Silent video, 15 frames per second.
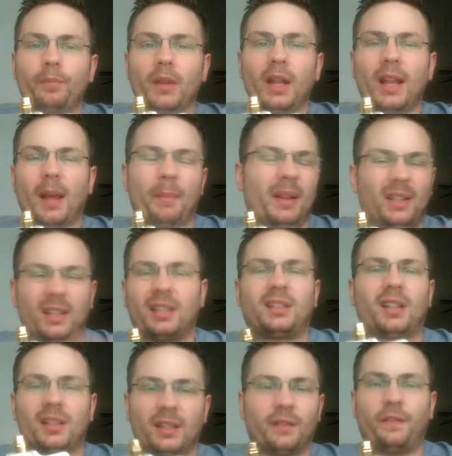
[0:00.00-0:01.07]
I mean, it just
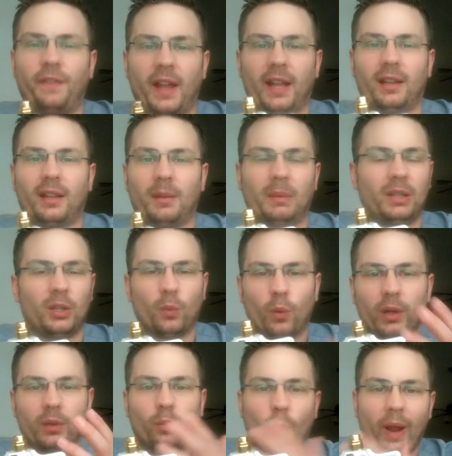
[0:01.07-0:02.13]
doesn't fit. I mean, you
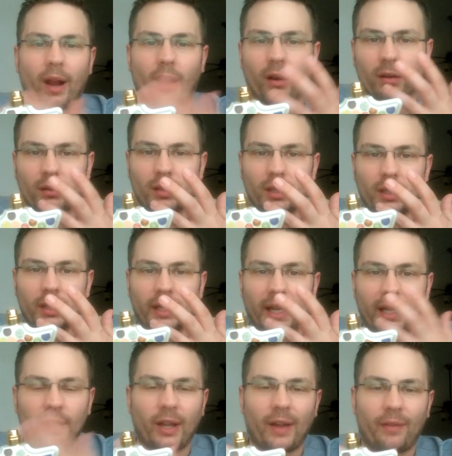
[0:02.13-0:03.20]
wouldn't wear,
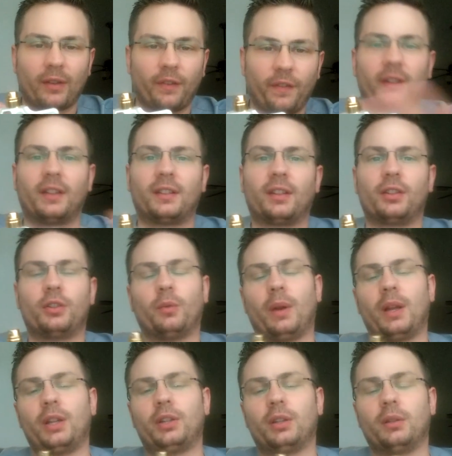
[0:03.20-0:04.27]
you have to fit the
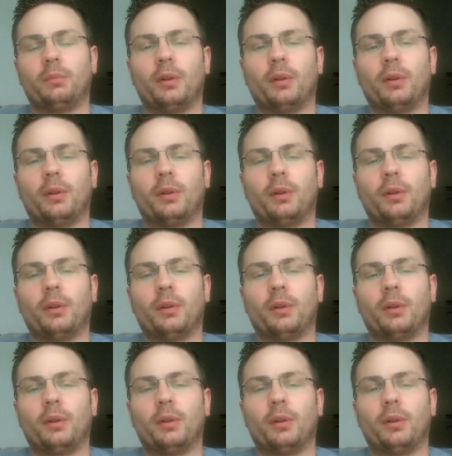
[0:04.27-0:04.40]
situation.